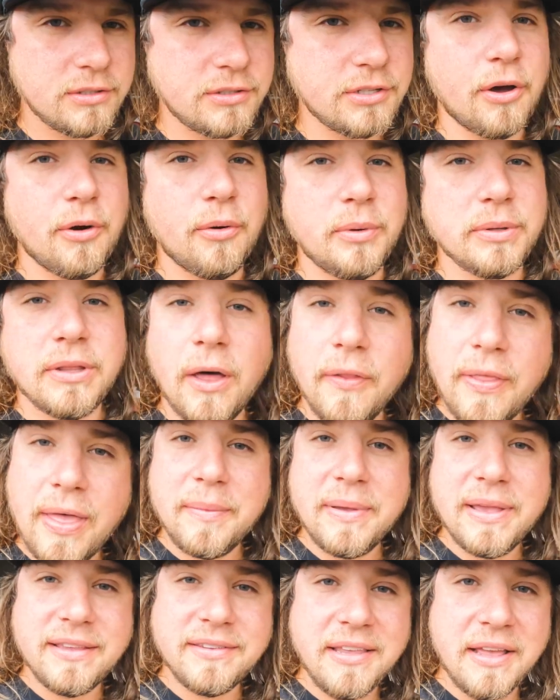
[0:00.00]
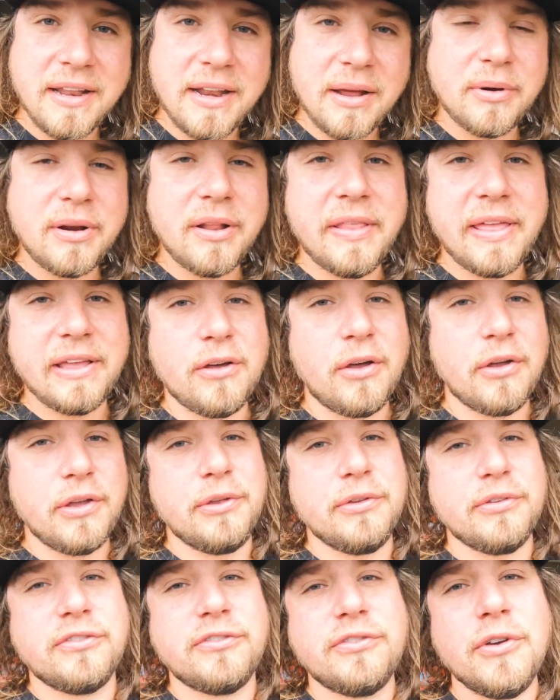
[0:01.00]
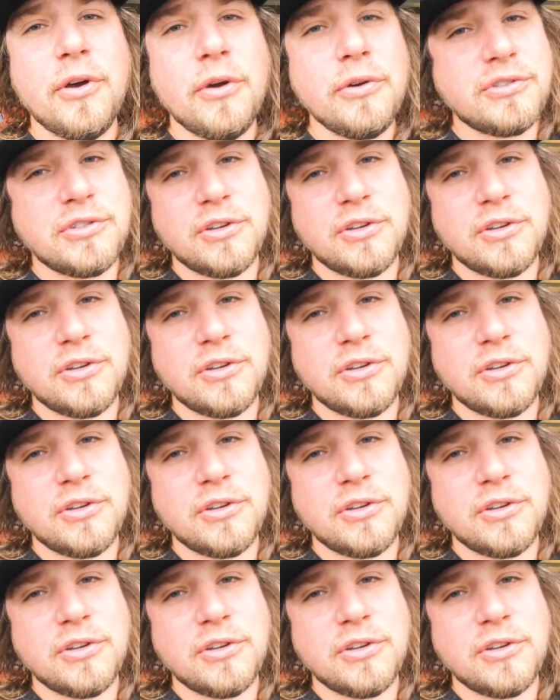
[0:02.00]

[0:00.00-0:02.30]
So with all that being said, I wanna thank all you so,